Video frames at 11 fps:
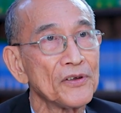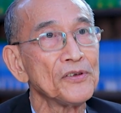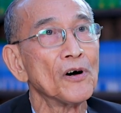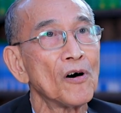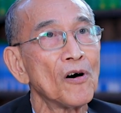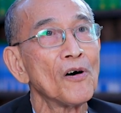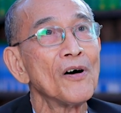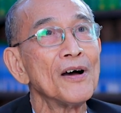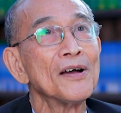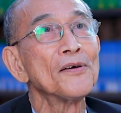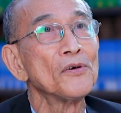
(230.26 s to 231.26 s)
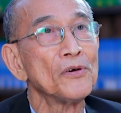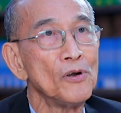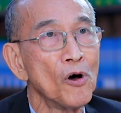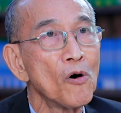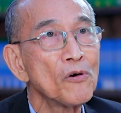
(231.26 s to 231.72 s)
your
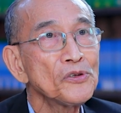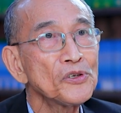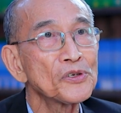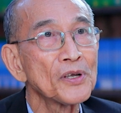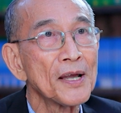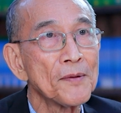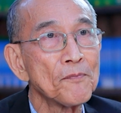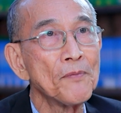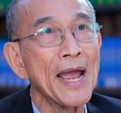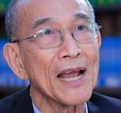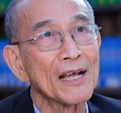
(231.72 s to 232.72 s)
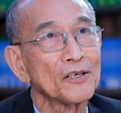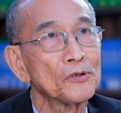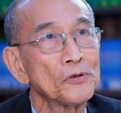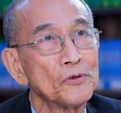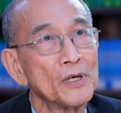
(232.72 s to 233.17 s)
loans back
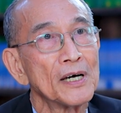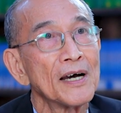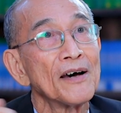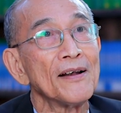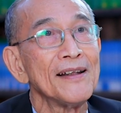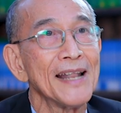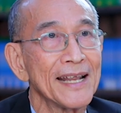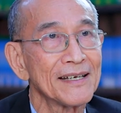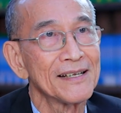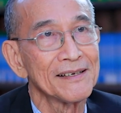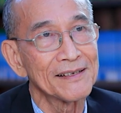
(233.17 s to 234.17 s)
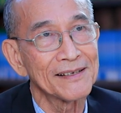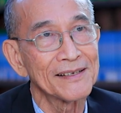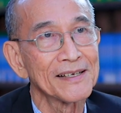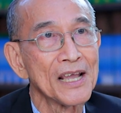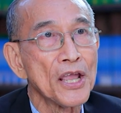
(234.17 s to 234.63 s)
to the
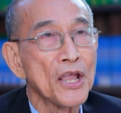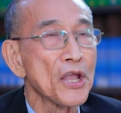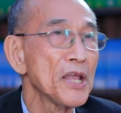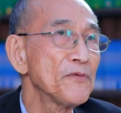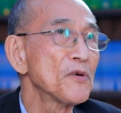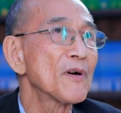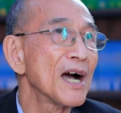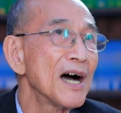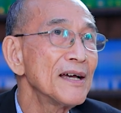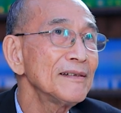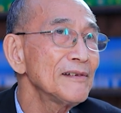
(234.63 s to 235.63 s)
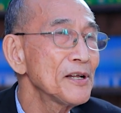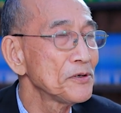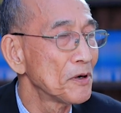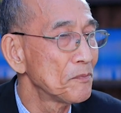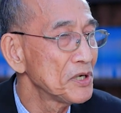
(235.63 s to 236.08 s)
lenders. If you can't,
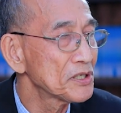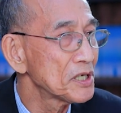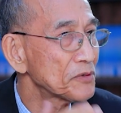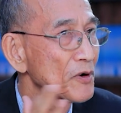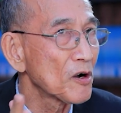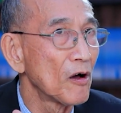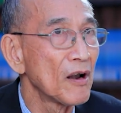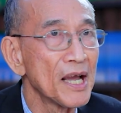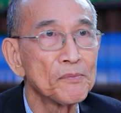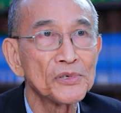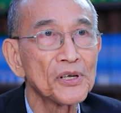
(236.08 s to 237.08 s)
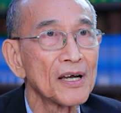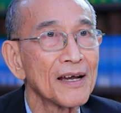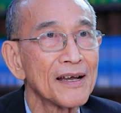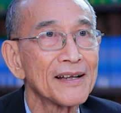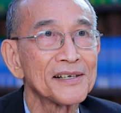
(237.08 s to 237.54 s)
your business will collapse
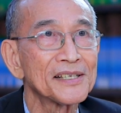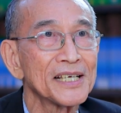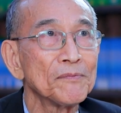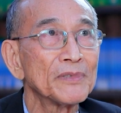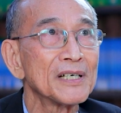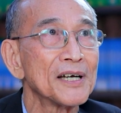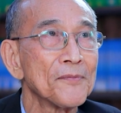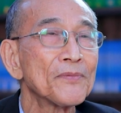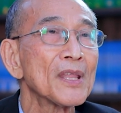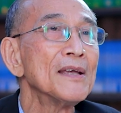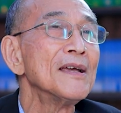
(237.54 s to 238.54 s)
at the same time.